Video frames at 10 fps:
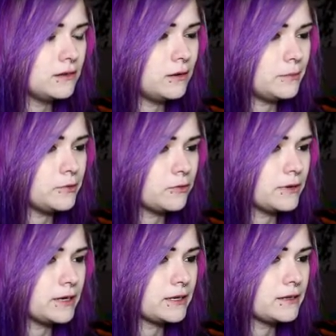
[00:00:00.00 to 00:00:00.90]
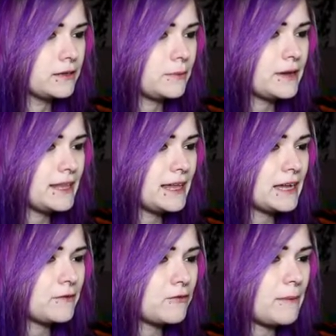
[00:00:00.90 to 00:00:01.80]
Oh, I'm not really. I'm getting the
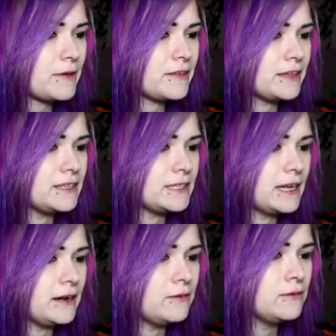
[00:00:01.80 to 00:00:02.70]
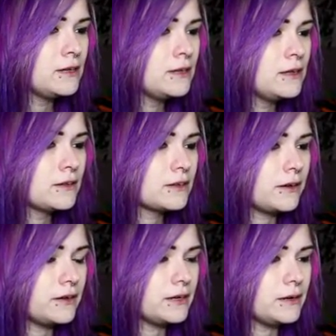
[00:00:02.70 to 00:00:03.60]
hang of grabbing things now.
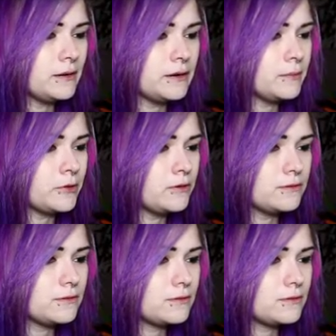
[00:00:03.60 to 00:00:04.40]
Uh, I'm not.